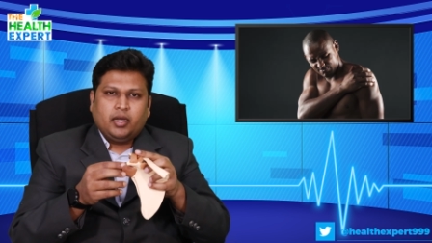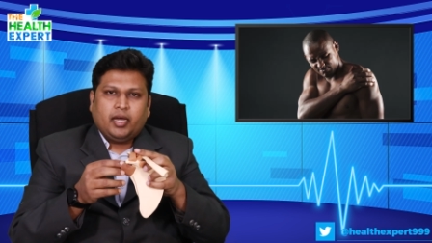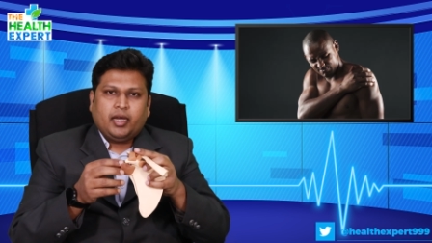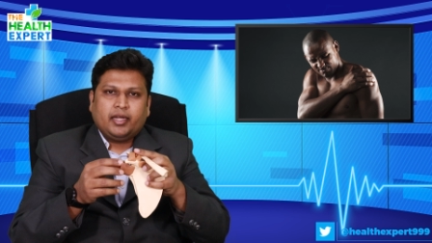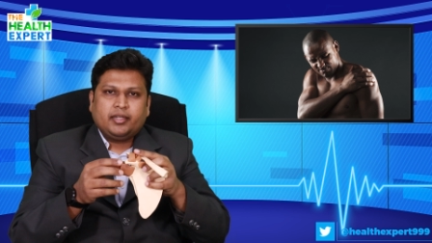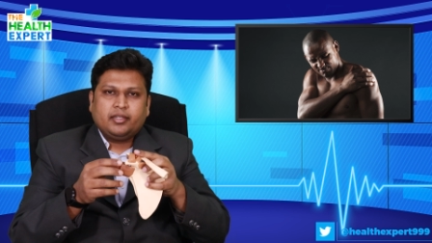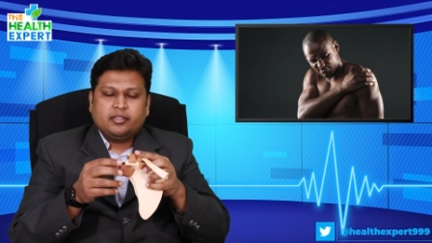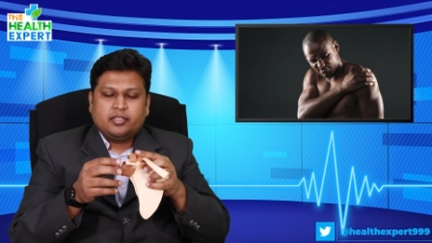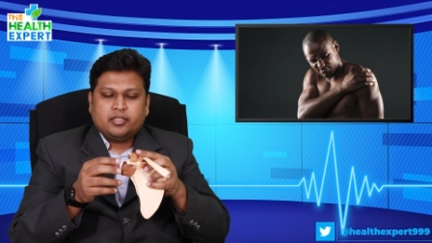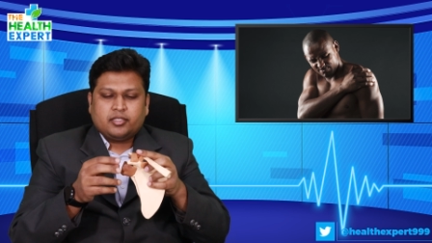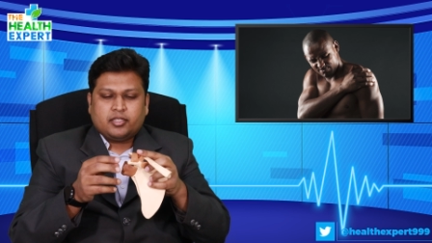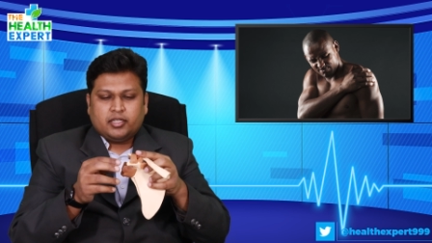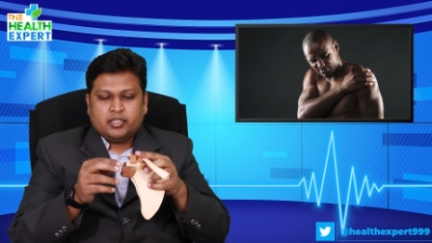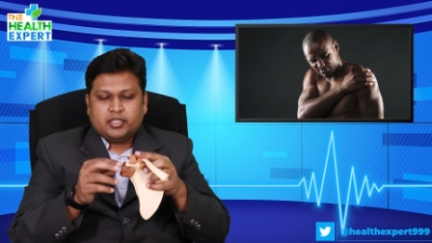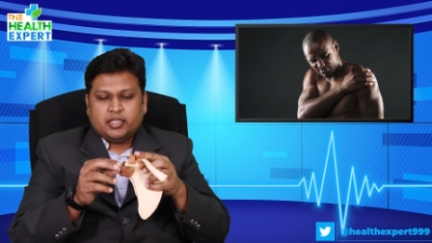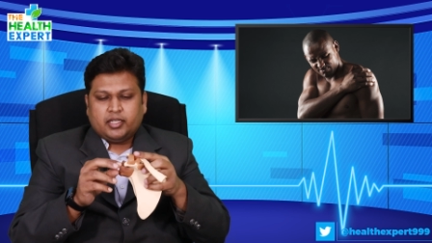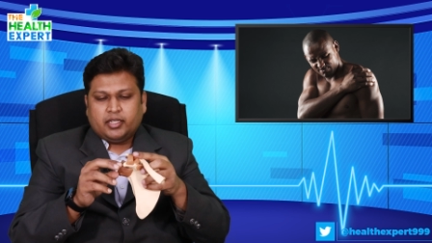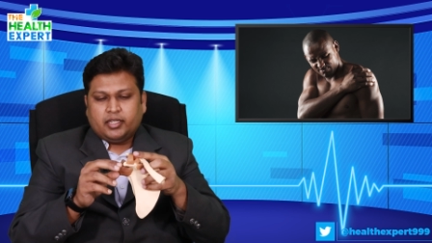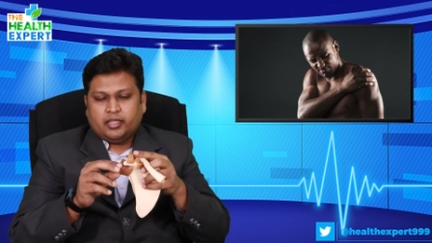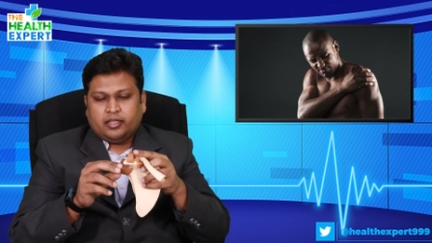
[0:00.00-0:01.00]
And the
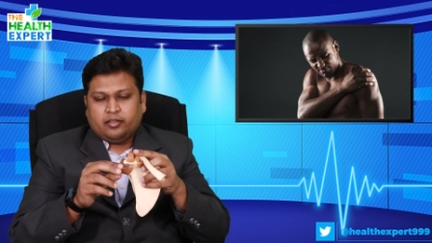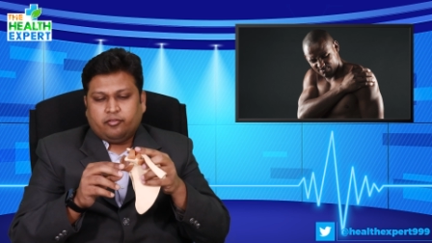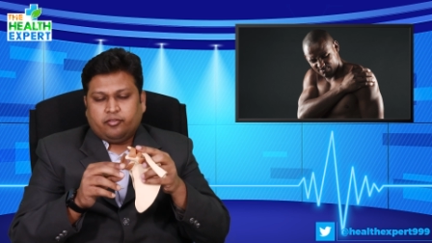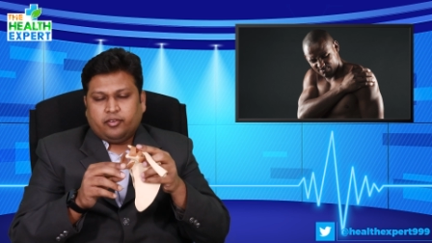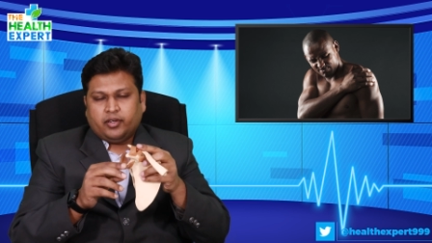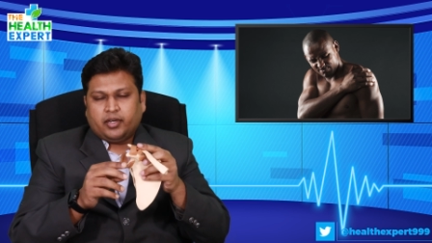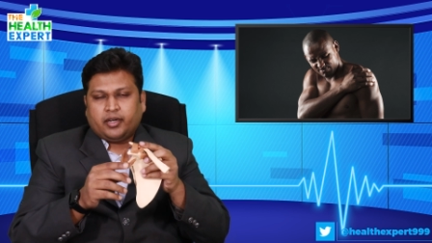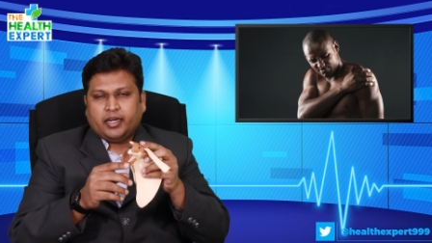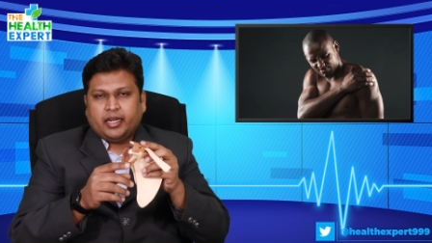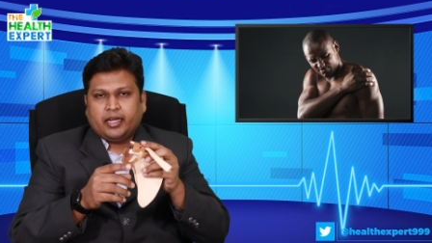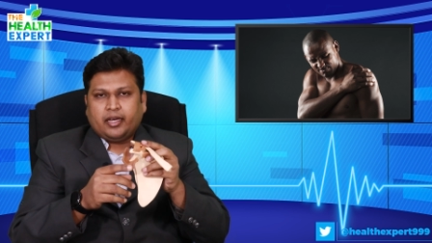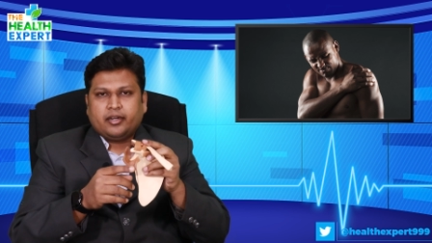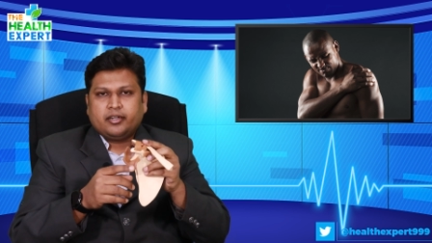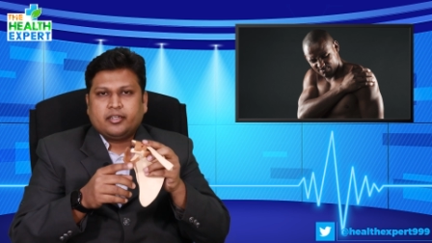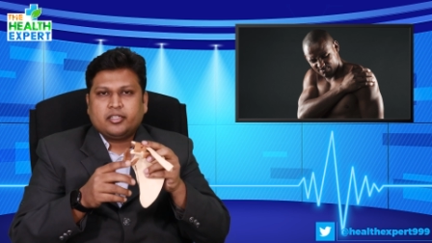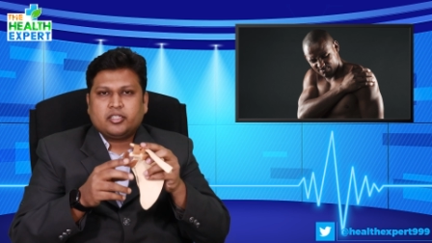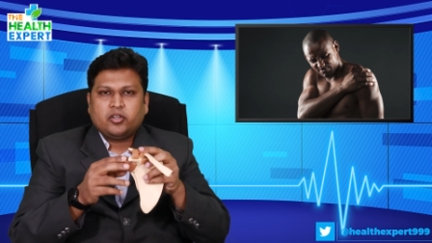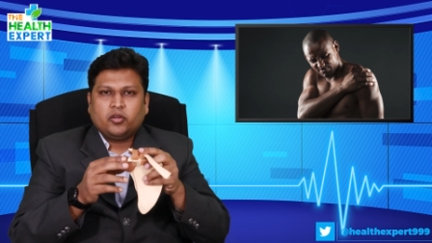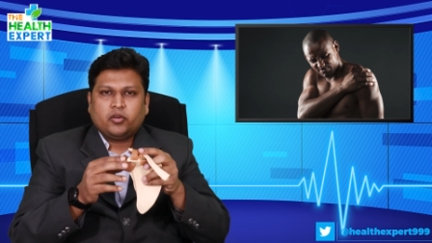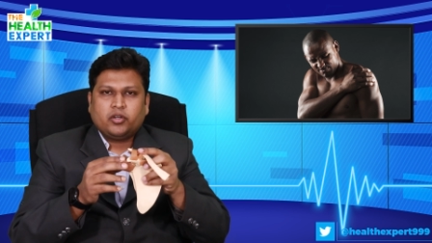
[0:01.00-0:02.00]
surgery for
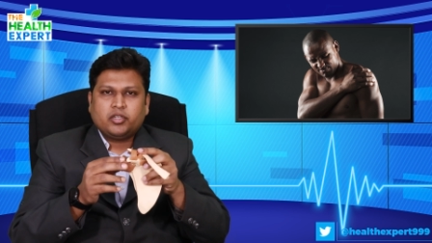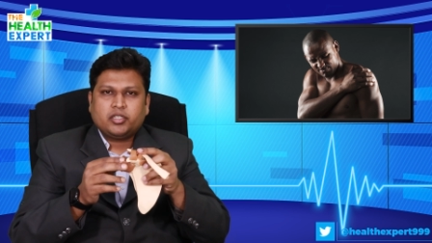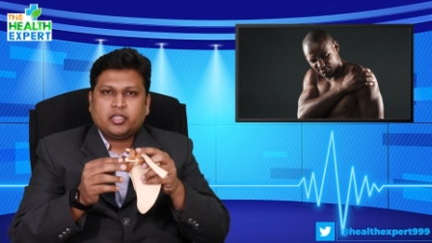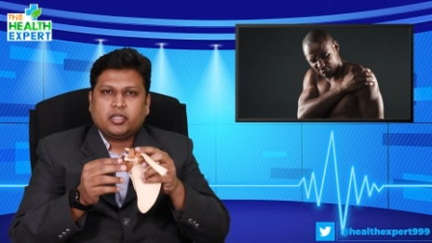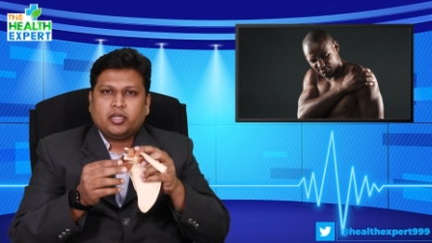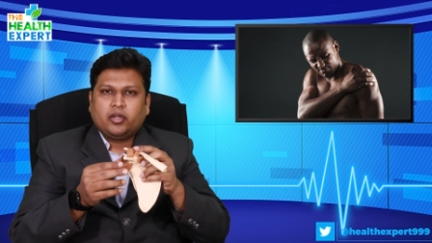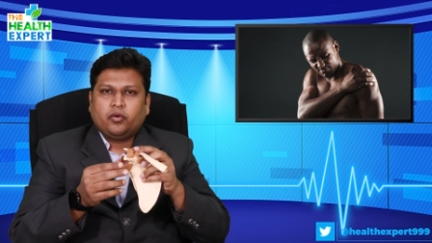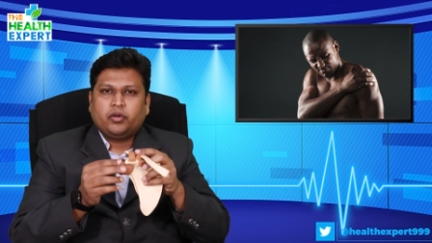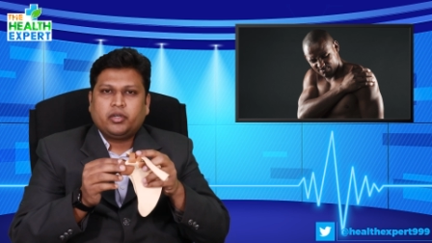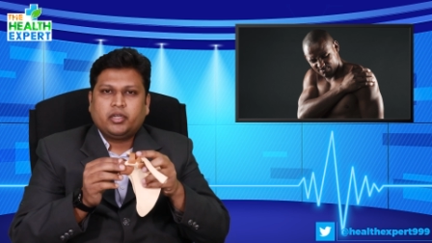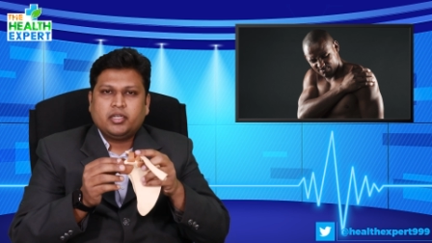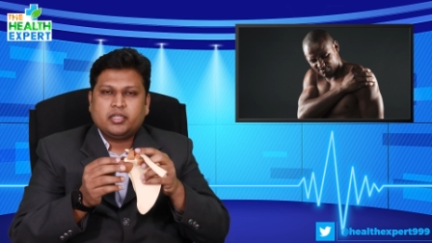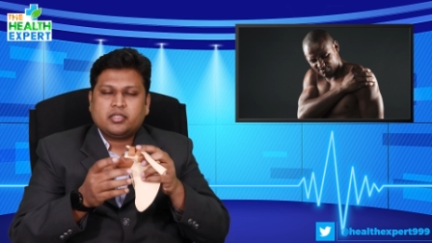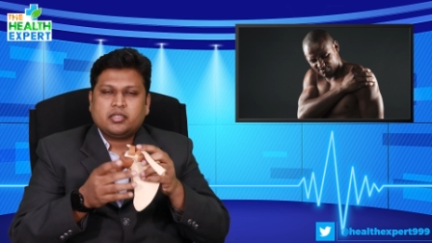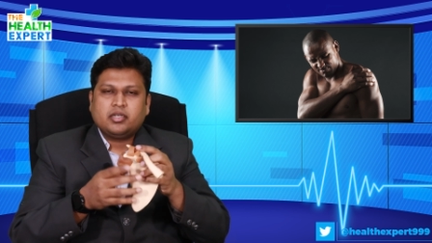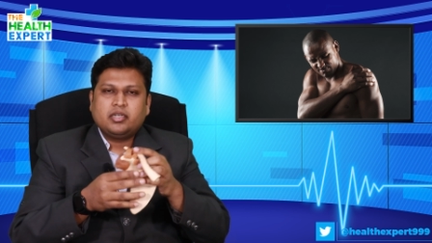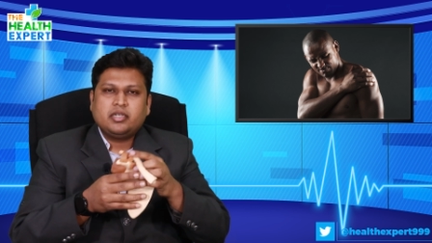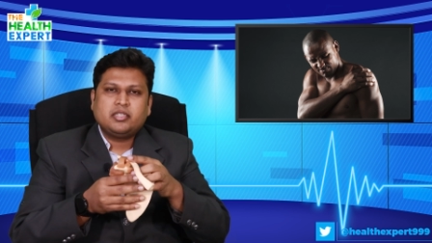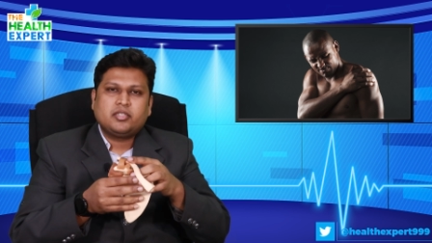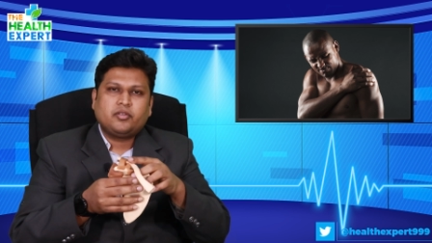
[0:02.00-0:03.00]
recurrent dislocation
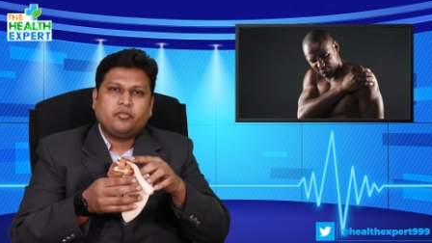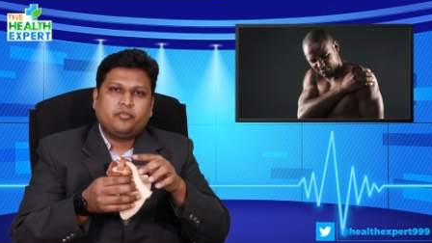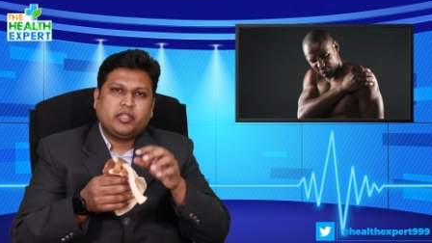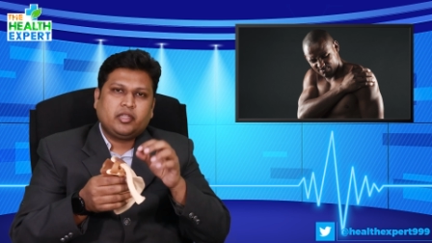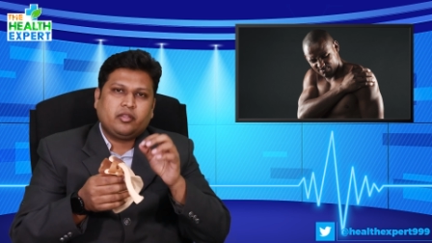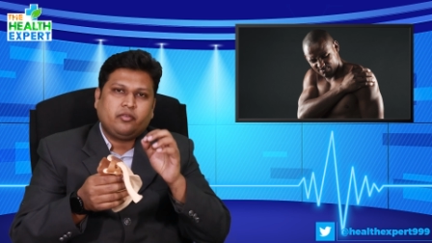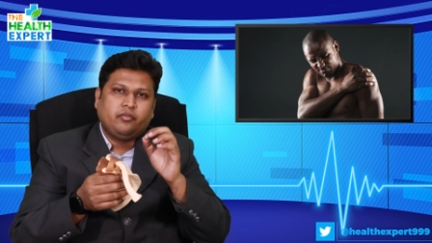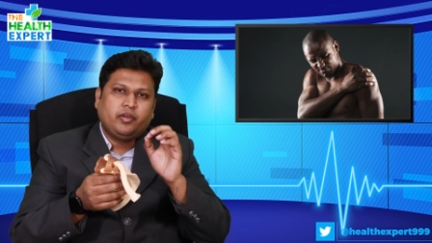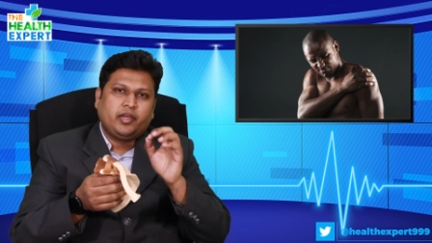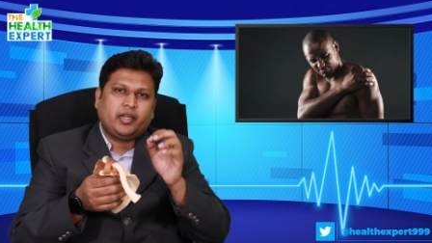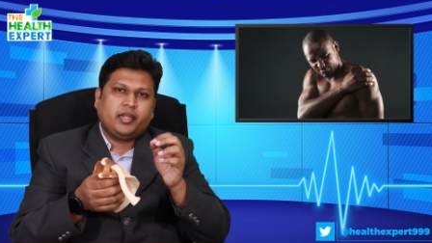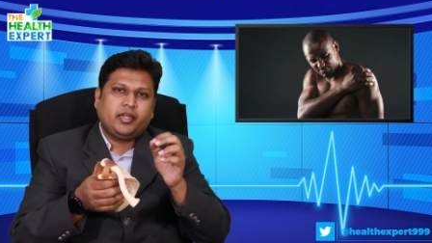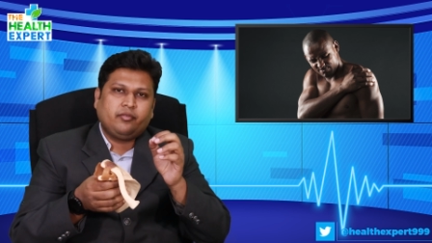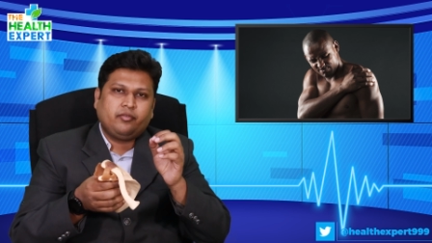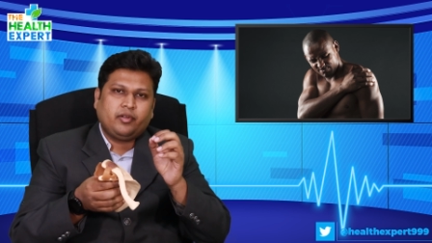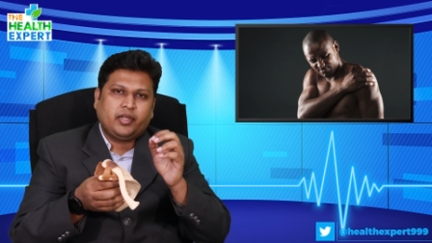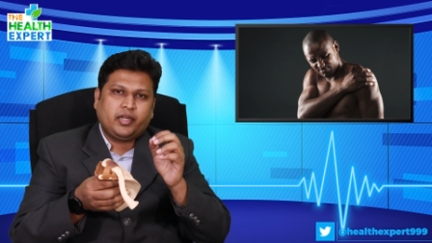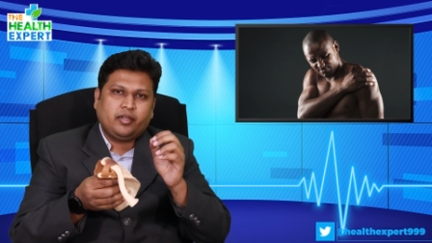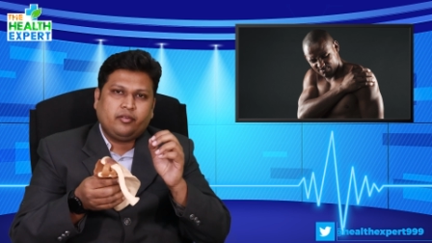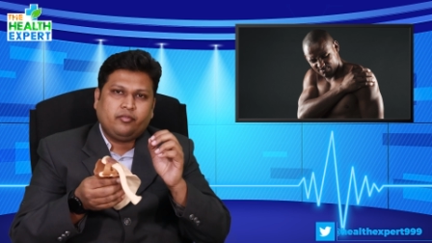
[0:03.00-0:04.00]
nowadays is with very,
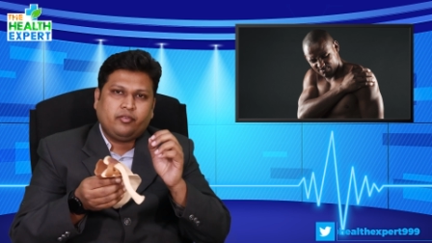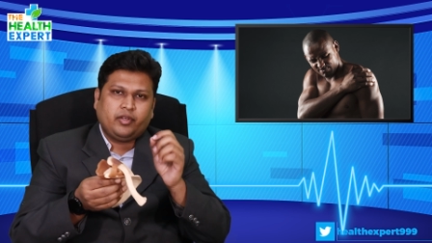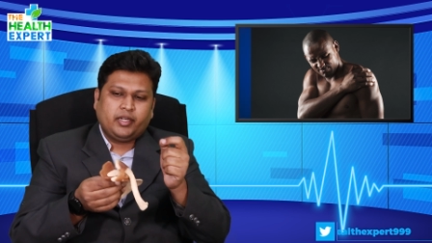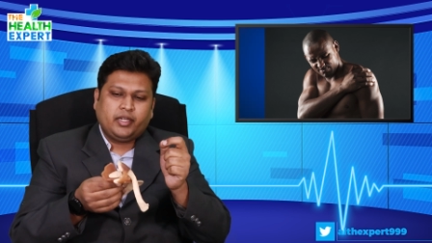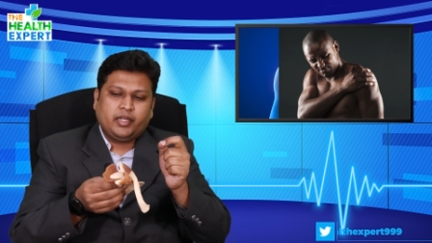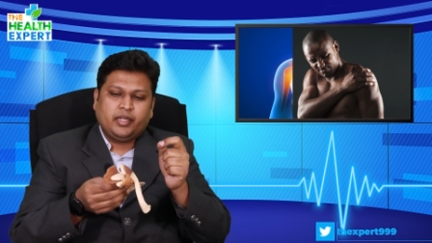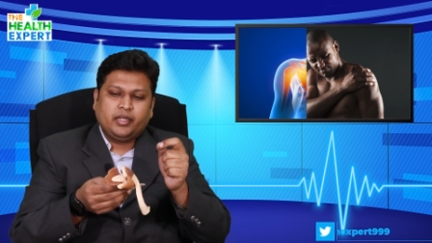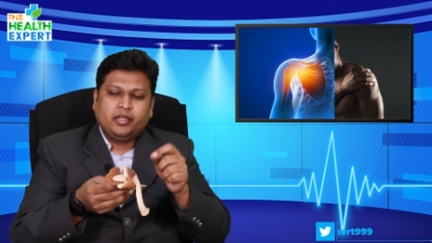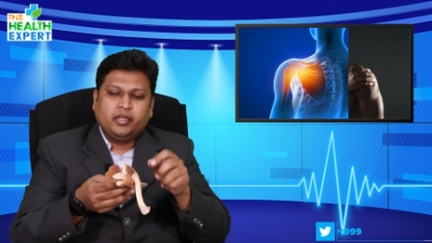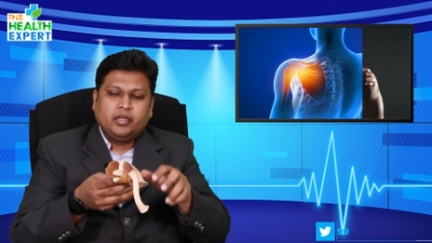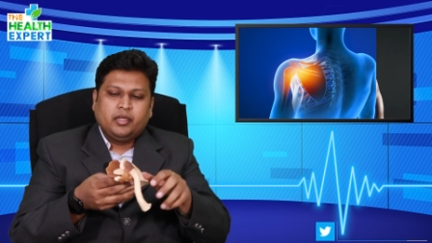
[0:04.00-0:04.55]
very, very